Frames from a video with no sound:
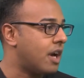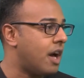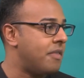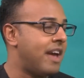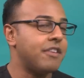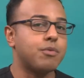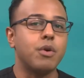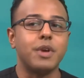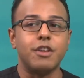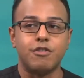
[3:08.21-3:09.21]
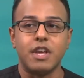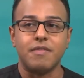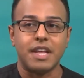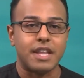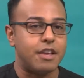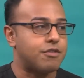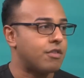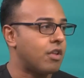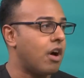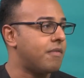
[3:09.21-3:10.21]
Uh, and that's what we achieve at
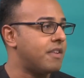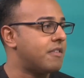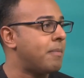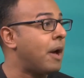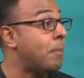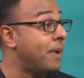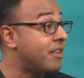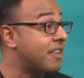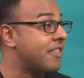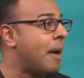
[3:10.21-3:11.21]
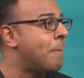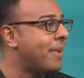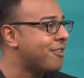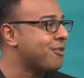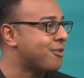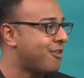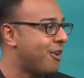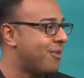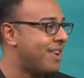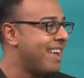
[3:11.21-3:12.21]
Laser Loft. It's about building that muscle
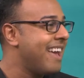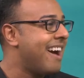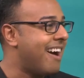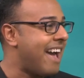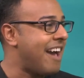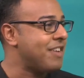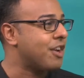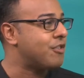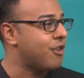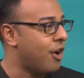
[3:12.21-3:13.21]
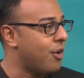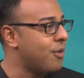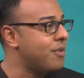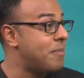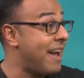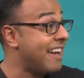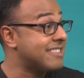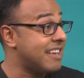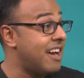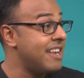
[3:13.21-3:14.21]
tone. Uh, mm-hmm. having a toned
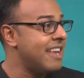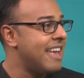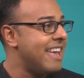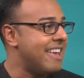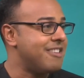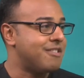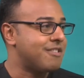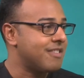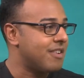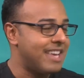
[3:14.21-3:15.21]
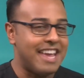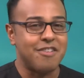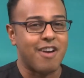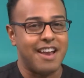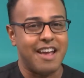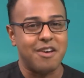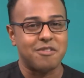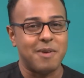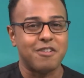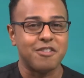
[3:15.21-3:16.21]
backside is in right now,
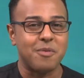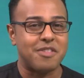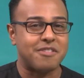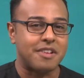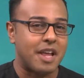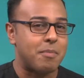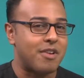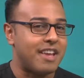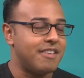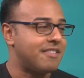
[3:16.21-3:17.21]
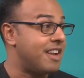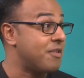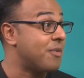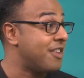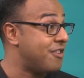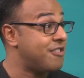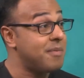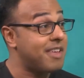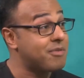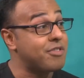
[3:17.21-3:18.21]
especially with celebrities and everyone in the
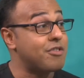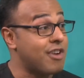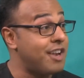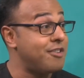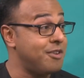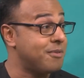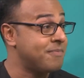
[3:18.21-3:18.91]
gym. That's what they're trying to do.